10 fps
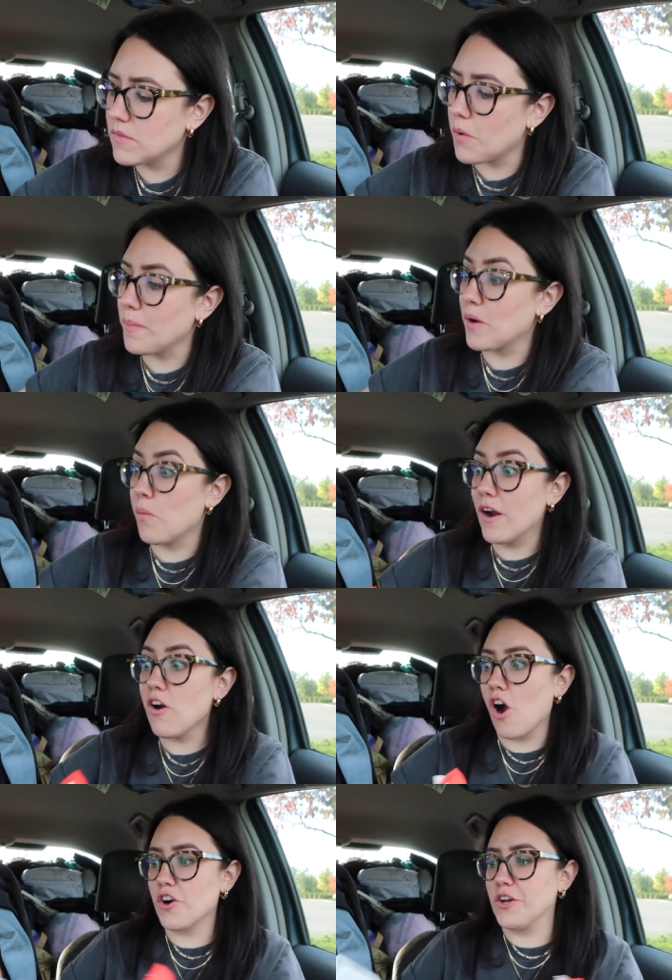I'm like, where
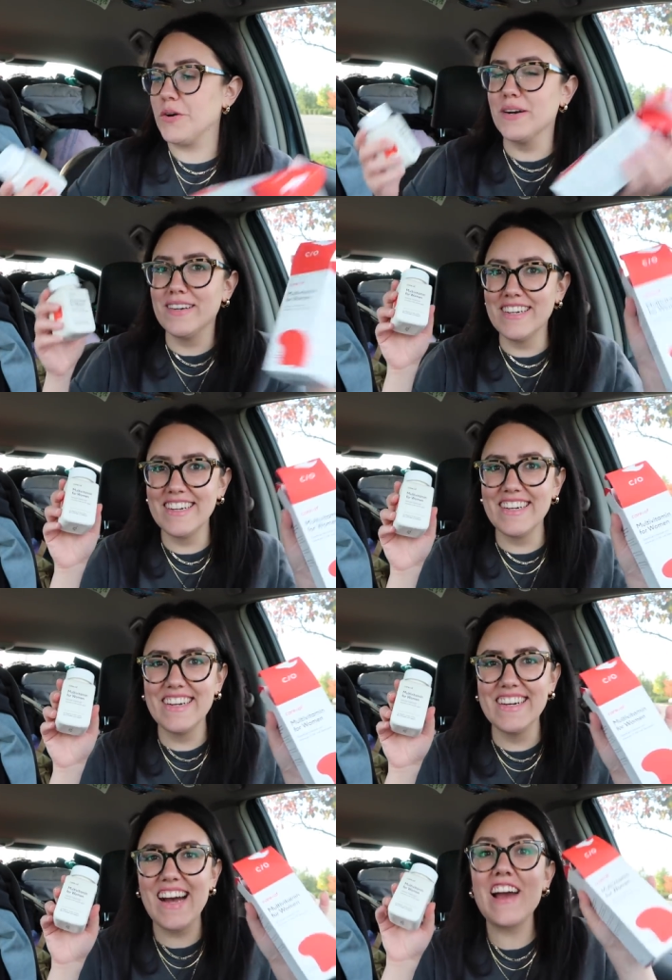are you?
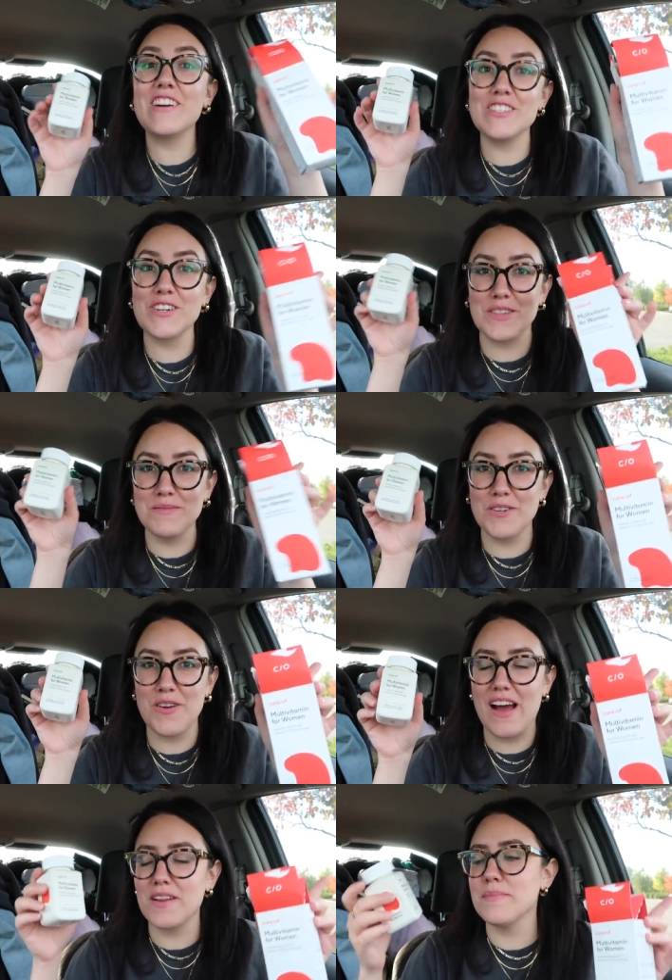I already took them, so
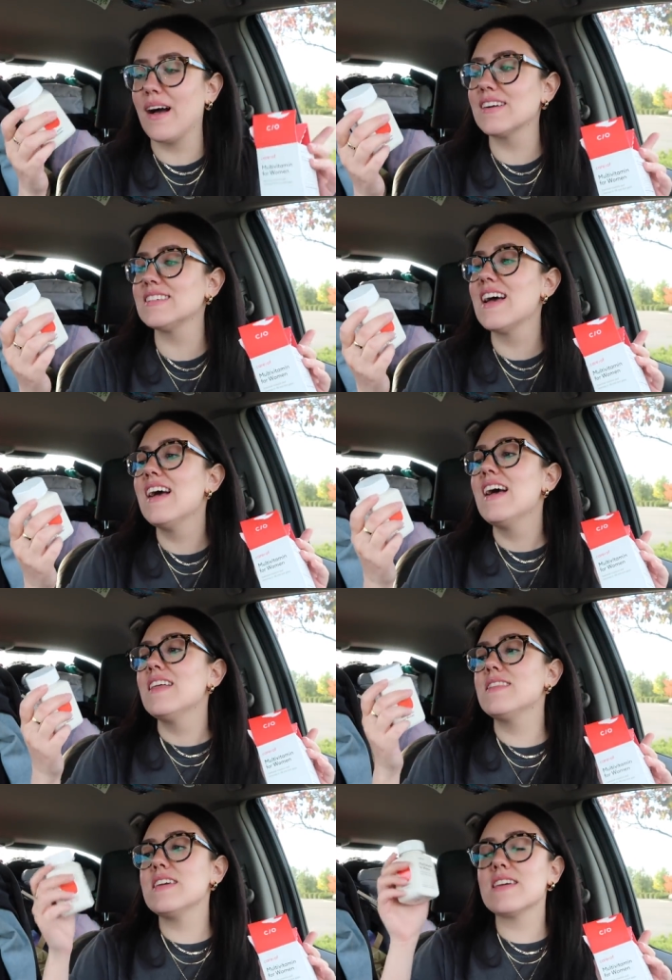they're out of the box.
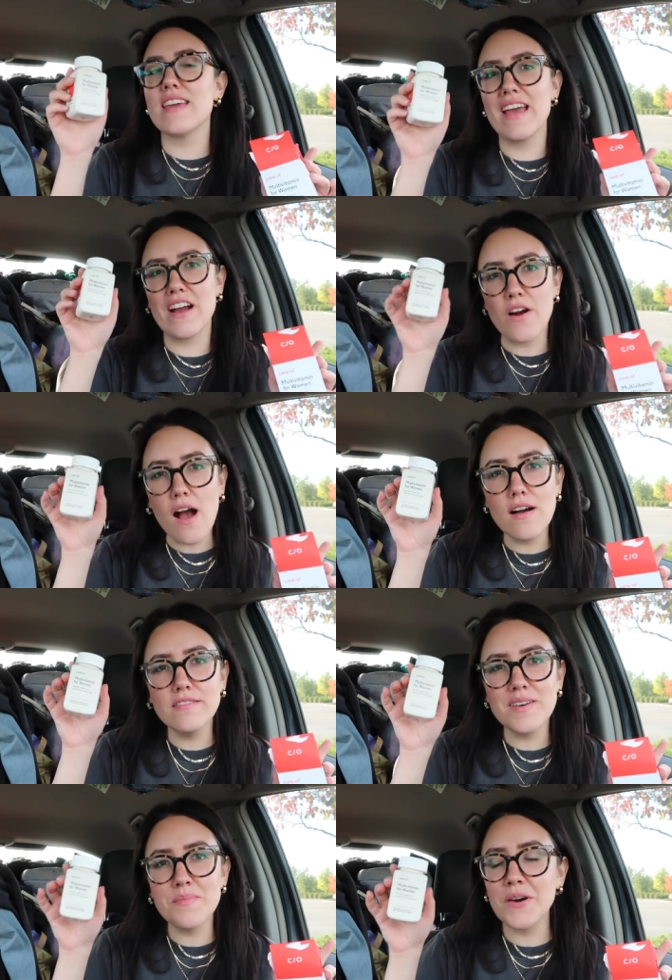The Care
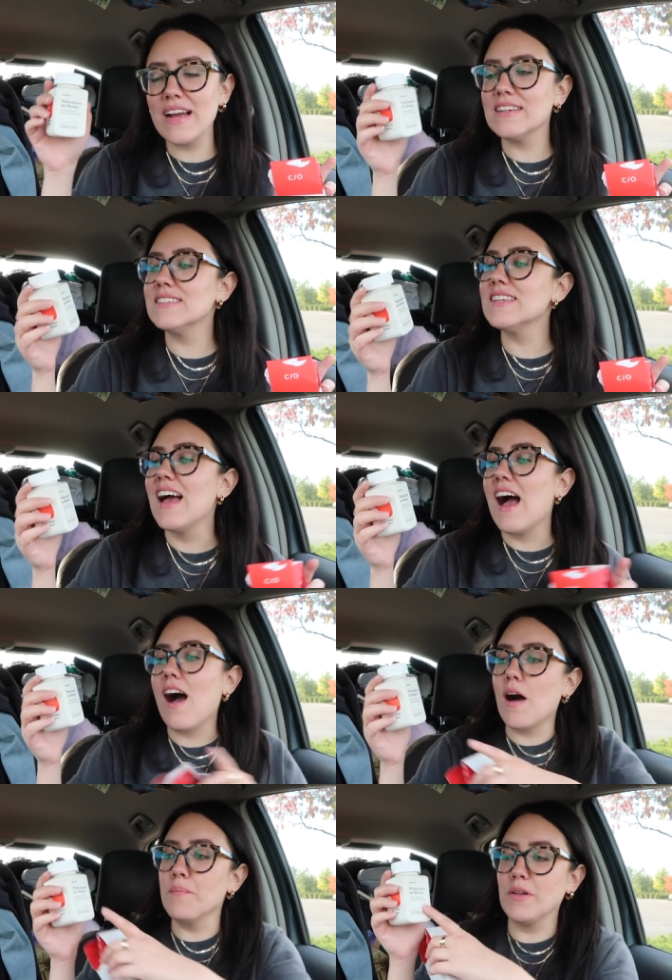Of brand
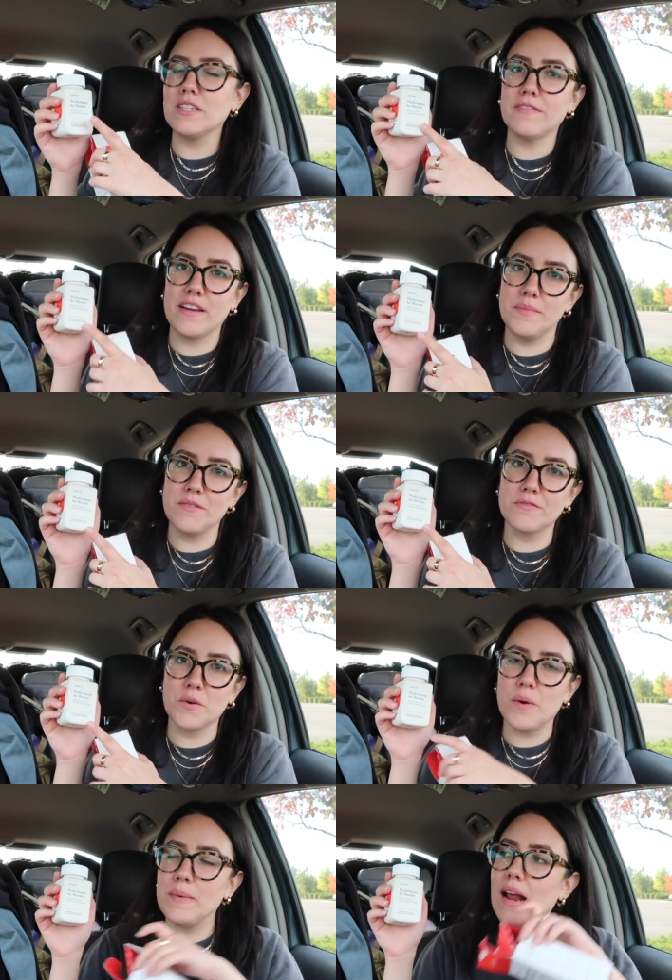multivitamin
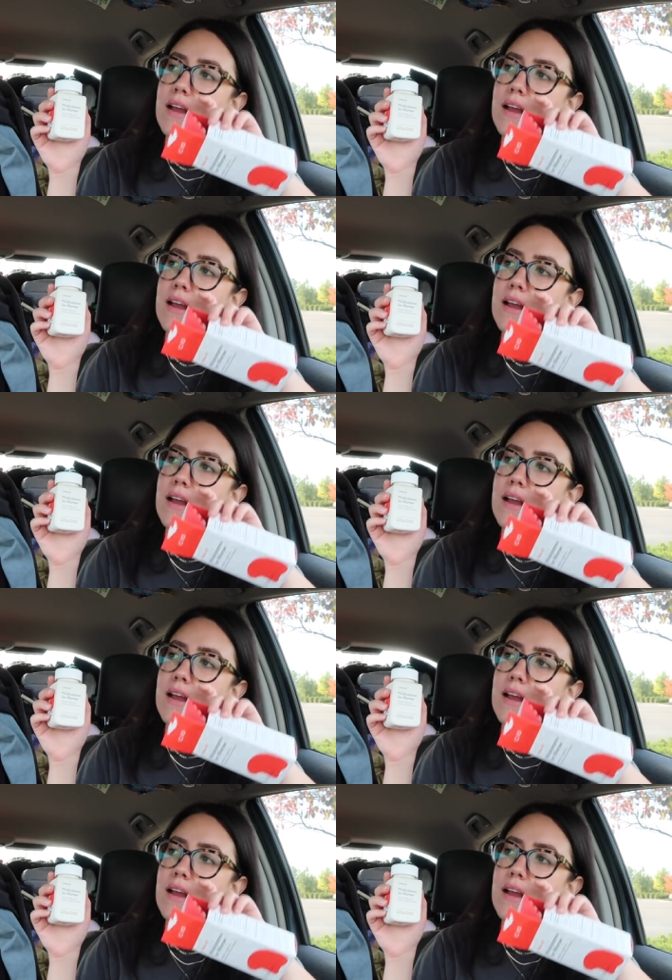for women.